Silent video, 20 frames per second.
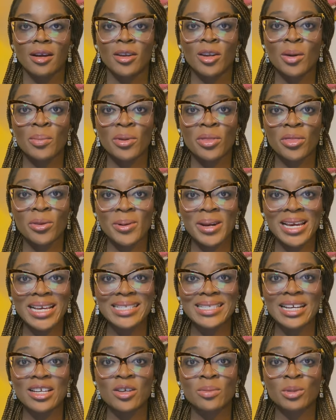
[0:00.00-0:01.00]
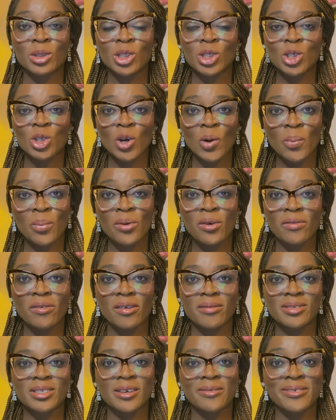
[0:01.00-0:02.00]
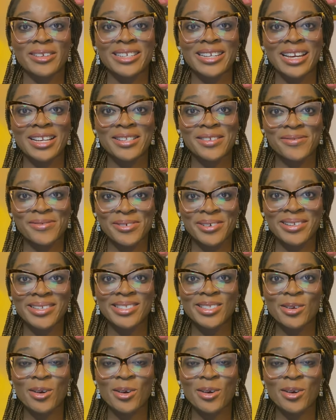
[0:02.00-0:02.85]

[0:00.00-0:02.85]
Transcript: Number three is that you must show proof of sufficient funds